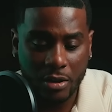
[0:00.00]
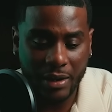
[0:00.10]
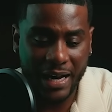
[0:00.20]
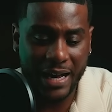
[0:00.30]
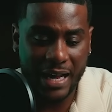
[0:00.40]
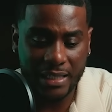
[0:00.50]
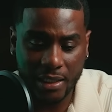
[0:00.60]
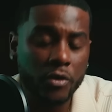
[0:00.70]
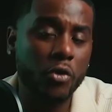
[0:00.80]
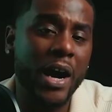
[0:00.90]
So
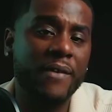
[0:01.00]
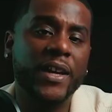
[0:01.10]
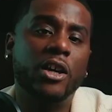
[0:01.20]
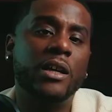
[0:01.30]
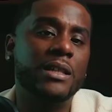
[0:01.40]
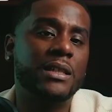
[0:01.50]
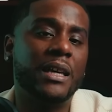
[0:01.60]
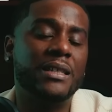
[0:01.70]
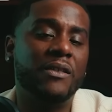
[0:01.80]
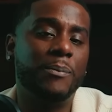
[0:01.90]
guys, you have a good
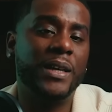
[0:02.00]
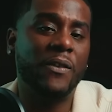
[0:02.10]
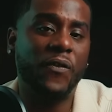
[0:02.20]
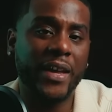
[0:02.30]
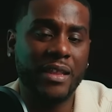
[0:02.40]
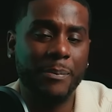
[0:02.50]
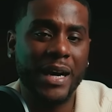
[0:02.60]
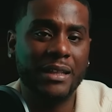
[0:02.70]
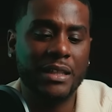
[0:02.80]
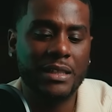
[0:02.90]
chance of being affected
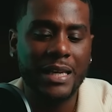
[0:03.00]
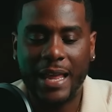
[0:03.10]
by this.